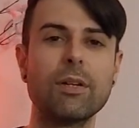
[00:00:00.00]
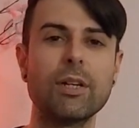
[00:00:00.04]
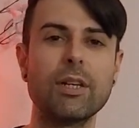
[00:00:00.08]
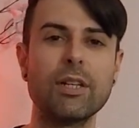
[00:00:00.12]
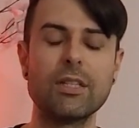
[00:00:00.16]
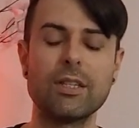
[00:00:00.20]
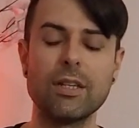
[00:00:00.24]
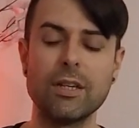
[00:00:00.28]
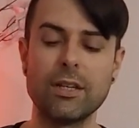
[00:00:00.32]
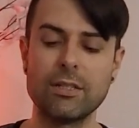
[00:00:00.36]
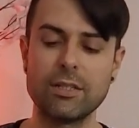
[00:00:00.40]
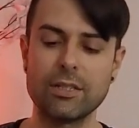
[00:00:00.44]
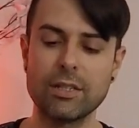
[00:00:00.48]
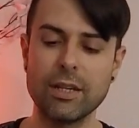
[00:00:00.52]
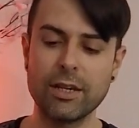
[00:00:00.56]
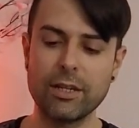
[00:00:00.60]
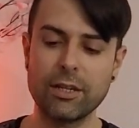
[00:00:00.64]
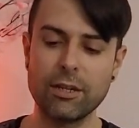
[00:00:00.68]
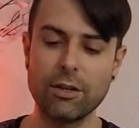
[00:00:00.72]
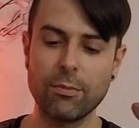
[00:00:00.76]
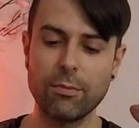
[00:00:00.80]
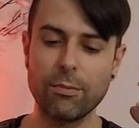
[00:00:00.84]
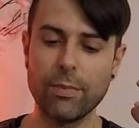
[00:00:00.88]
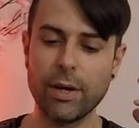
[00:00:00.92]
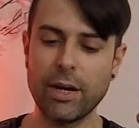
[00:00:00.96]
And it's like
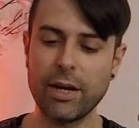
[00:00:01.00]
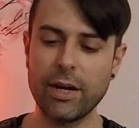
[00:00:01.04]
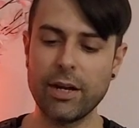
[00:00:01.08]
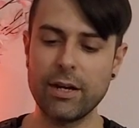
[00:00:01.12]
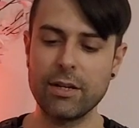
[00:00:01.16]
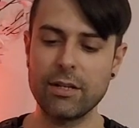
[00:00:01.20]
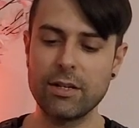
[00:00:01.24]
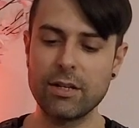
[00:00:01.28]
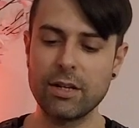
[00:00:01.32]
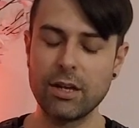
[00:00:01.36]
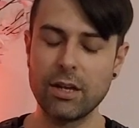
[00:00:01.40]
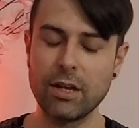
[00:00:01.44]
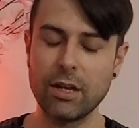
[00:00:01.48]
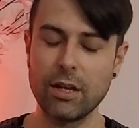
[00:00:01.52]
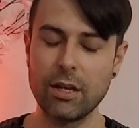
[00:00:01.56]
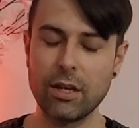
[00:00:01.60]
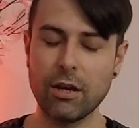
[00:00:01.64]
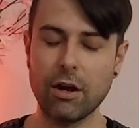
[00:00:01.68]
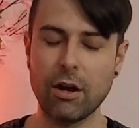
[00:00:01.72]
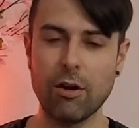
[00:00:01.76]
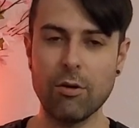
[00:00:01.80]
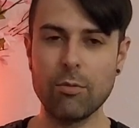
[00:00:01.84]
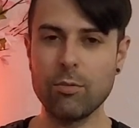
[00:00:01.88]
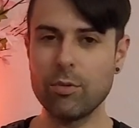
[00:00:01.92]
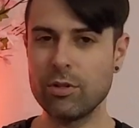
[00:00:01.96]
your mind
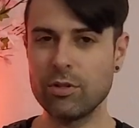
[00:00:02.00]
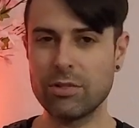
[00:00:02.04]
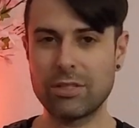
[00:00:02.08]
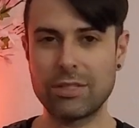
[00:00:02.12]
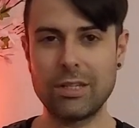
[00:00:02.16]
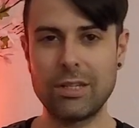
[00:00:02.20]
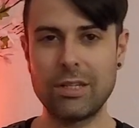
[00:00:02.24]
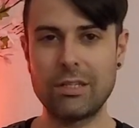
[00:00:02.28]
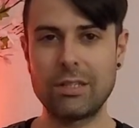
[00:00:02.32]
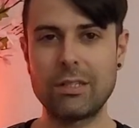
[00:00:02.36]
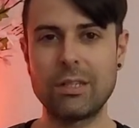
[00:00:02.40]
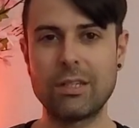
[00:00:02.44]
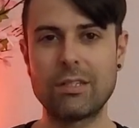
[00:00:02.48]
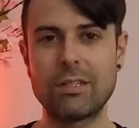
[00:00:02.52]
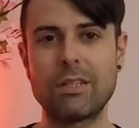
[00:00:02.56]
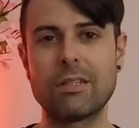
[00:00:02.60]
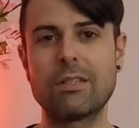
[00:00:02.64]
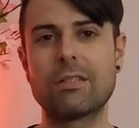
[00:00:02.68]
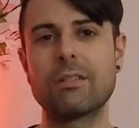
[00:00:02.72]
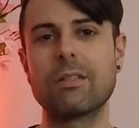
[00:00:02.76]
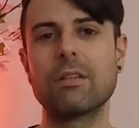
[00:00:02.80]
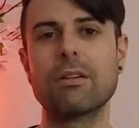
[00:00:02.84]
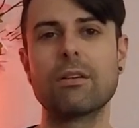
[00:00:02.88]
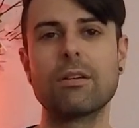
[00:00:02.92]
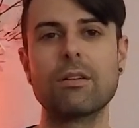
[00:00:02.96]
almost sees this
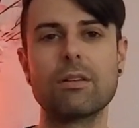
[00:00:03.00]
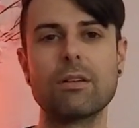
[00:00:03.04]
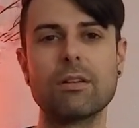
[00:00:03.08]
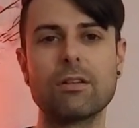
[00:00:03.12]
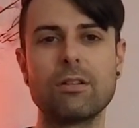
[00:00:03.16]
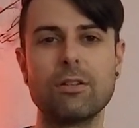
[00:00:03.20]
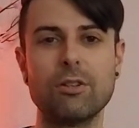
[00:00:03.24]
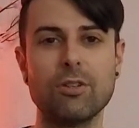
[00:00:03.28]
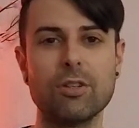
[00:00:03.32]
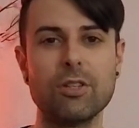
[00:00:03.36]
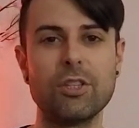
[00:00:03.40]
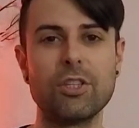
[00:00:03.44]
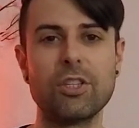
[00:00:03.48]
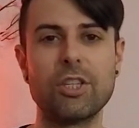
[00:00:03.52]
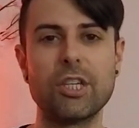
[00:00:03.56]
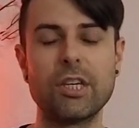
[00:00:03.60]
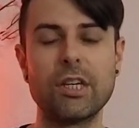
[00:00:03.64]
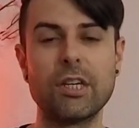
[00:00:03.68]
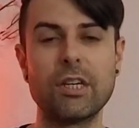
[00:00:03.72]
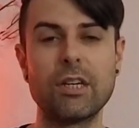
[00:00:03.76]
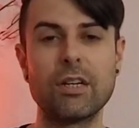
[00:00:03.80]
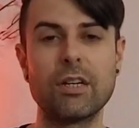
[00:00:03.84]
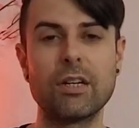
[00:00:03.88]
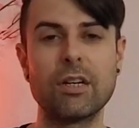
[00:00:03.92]
as a good thing,